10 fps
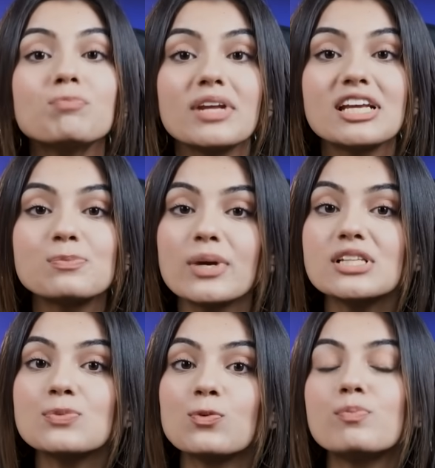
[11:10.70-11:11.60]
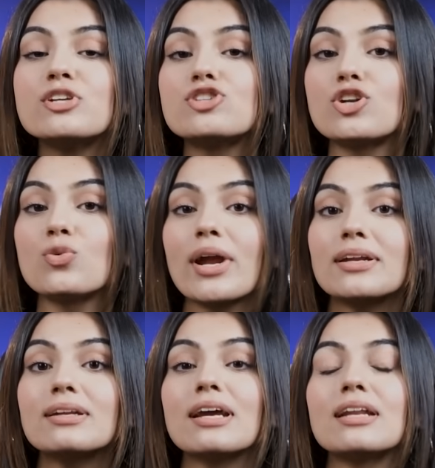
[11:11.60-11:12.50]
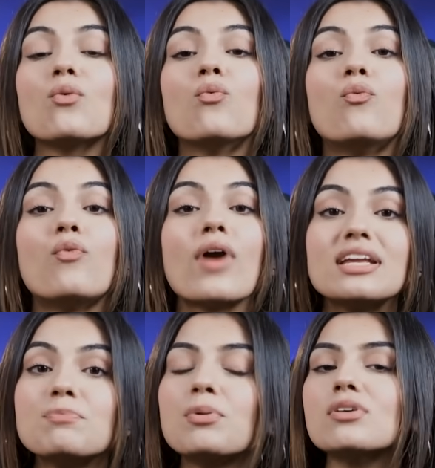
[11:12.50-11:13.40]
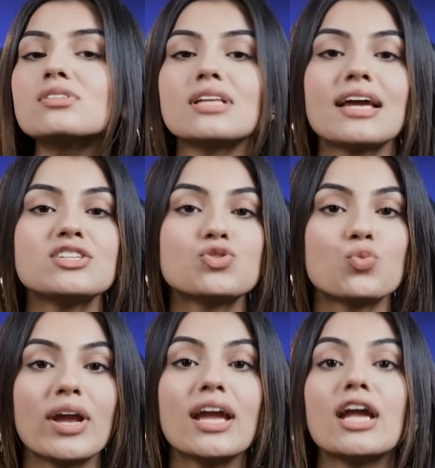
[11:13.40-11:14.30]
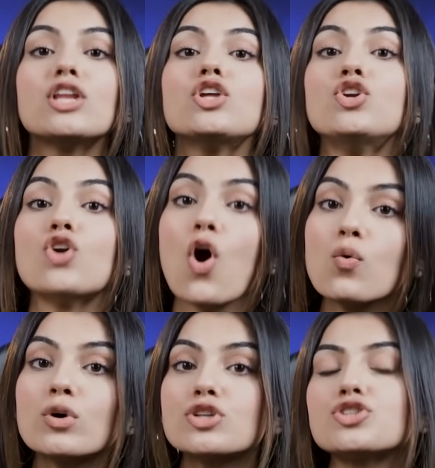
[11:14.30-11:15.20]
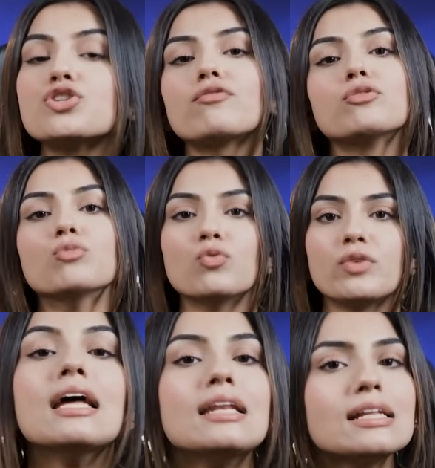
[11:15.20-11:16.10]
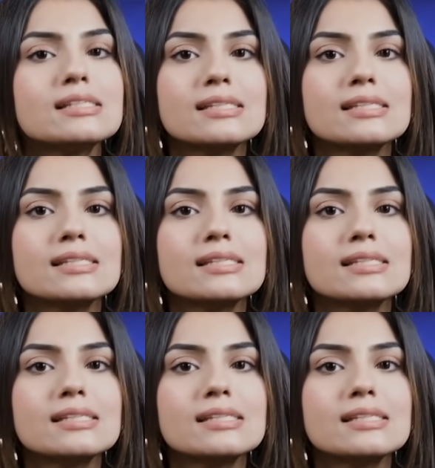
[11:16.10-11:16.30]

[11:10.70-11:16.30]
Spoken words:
placements would be generated in a very personalized way in your version of the movie. Let's